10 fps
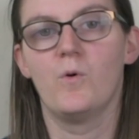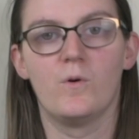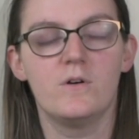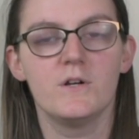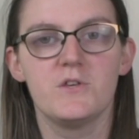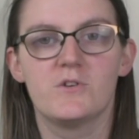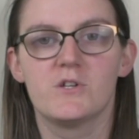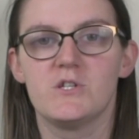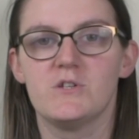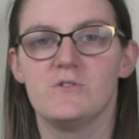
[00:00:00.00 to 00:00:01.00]
Or you
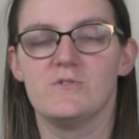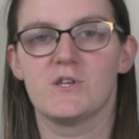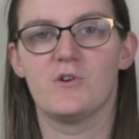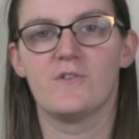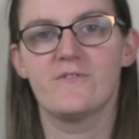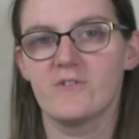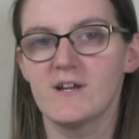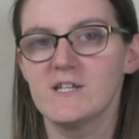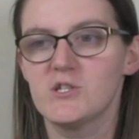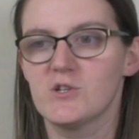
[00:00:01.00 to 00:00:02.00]
could use your
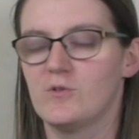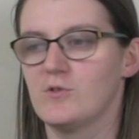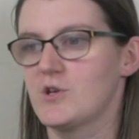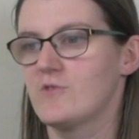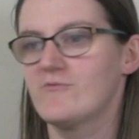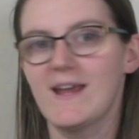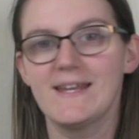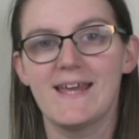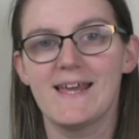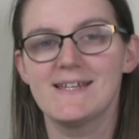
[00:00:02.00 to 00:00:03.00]
fridge or your
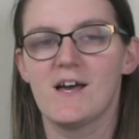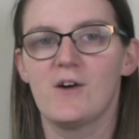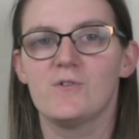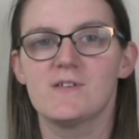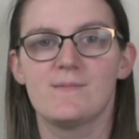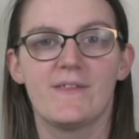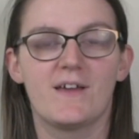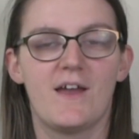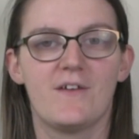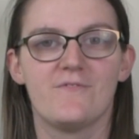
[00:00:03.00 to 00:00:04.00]
radiator or some other
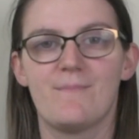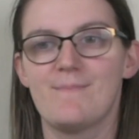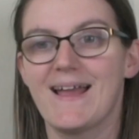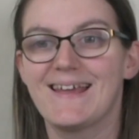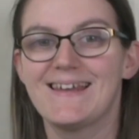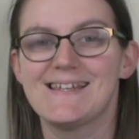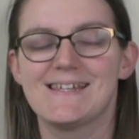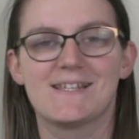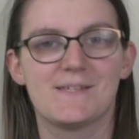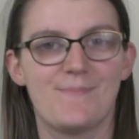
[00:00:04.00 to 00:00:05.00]
kind of
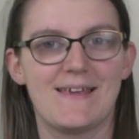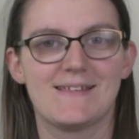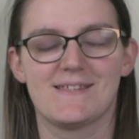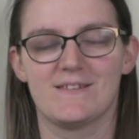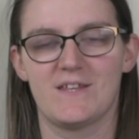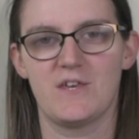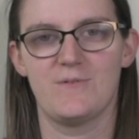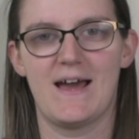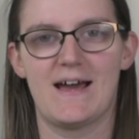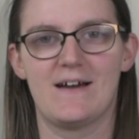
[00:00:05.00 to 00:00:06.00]
magnetic space that
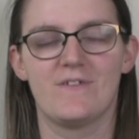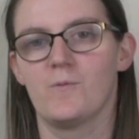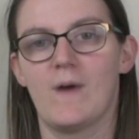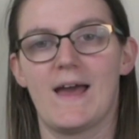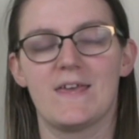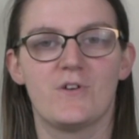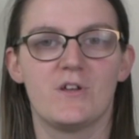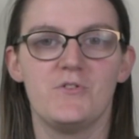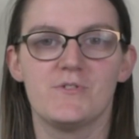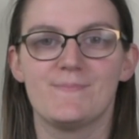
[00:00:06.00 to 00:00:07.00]
you have where you
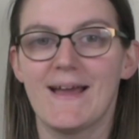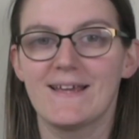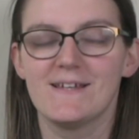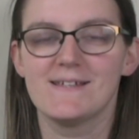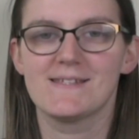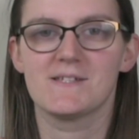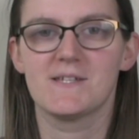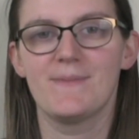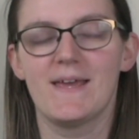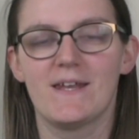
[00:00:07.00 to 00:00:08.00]
can use magnets
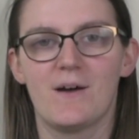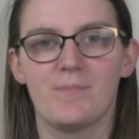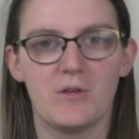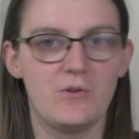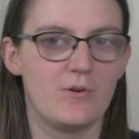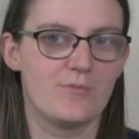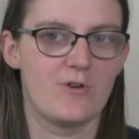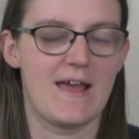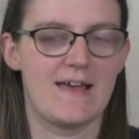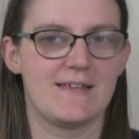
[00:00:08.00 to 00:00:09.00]
to pin up your
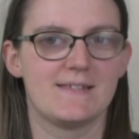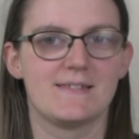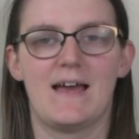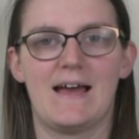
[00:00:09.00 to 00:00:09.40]
prayers